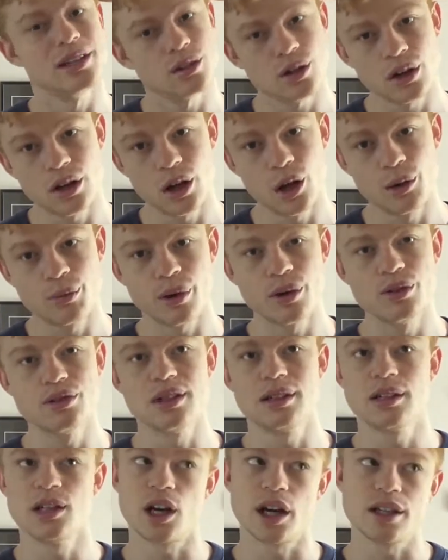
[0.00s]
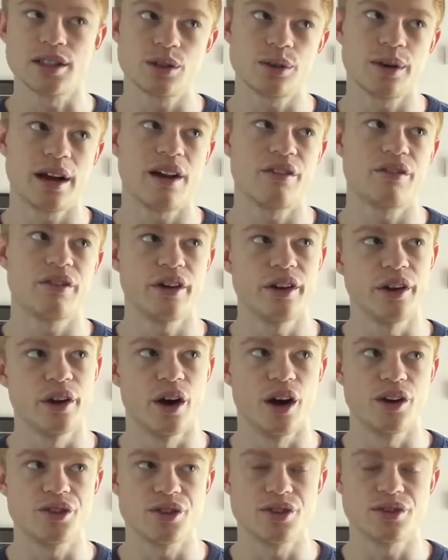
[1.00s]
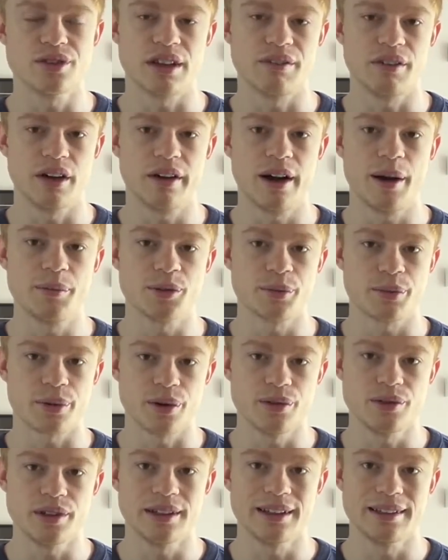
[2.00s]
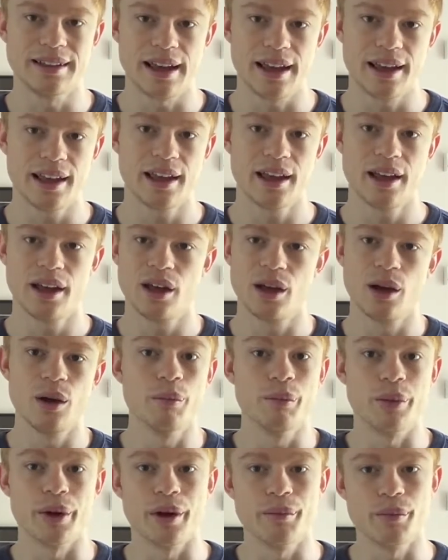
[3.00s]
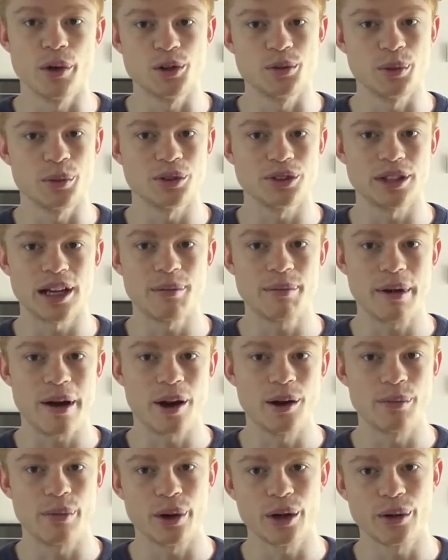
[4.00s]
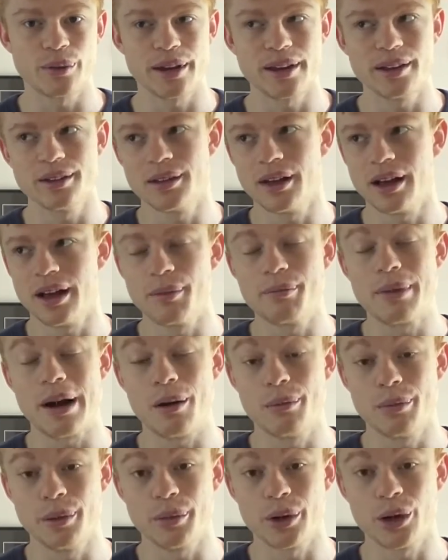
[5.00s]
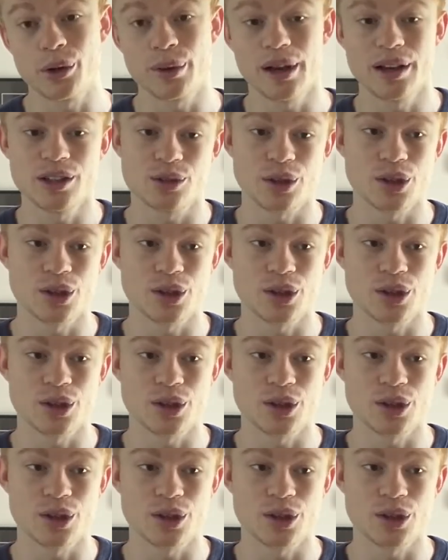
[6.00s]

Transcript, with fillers: It's not low protein. I still have you know 170 grams of protein a day, but most people say a pound of body weight, a uh, pound per body weight.